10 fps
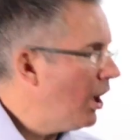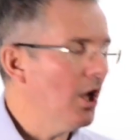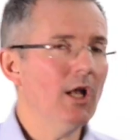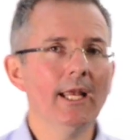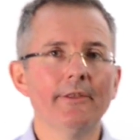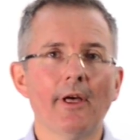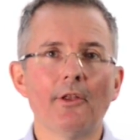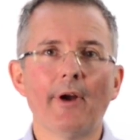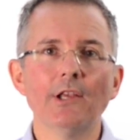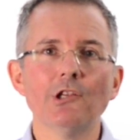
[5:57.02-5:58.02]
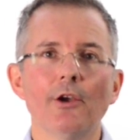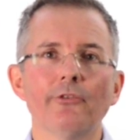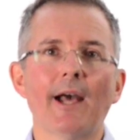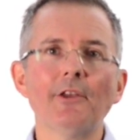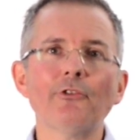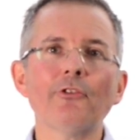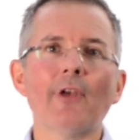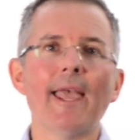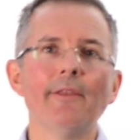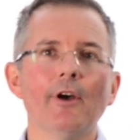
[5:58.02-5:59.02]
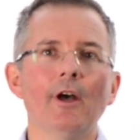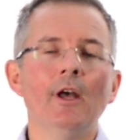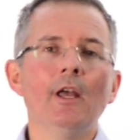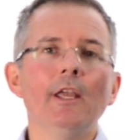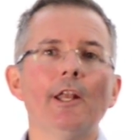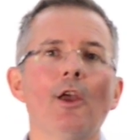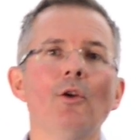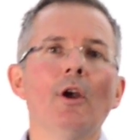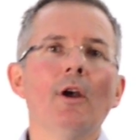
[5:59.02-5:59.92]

earlier than other ratios. That is to say that, you know,